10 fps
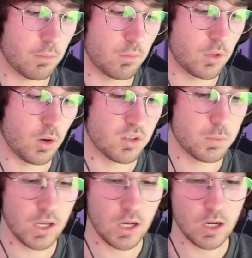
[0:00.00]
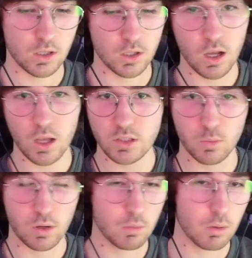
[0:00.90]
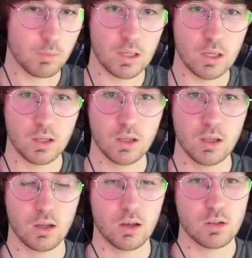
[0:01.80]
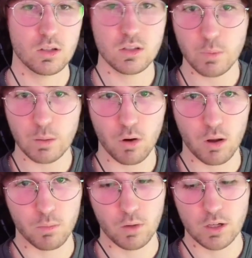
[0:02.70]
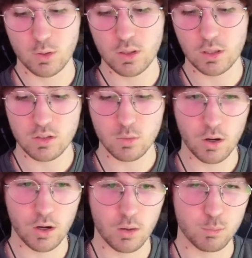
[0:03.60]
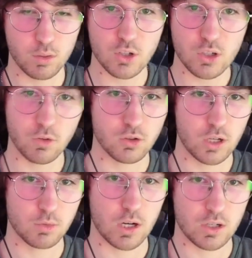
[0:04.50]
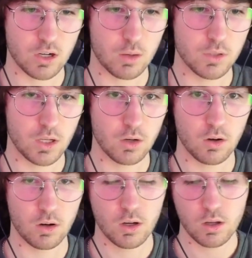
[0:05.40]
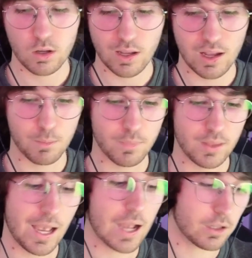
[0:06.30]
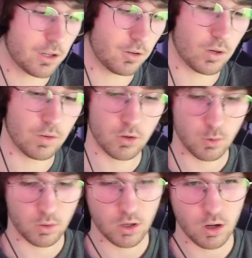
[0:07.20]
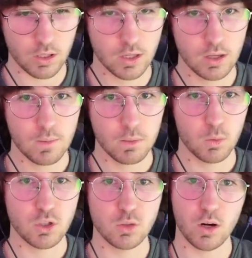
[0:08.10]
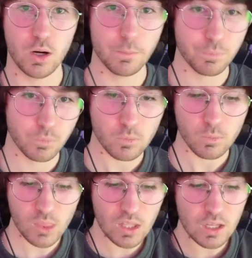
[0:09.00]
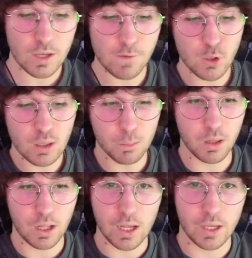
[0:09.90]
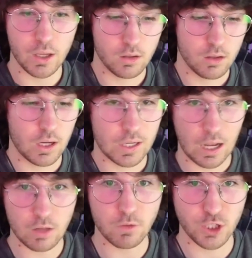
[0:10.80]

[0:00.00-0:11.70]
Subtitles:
speed and cost and whatever it may be. So this is a big problem, right? So I think this is where blockchain level chain abstraction comes in, or the AggLayer, or whatever you want to call it, which is where if you can apply account level chain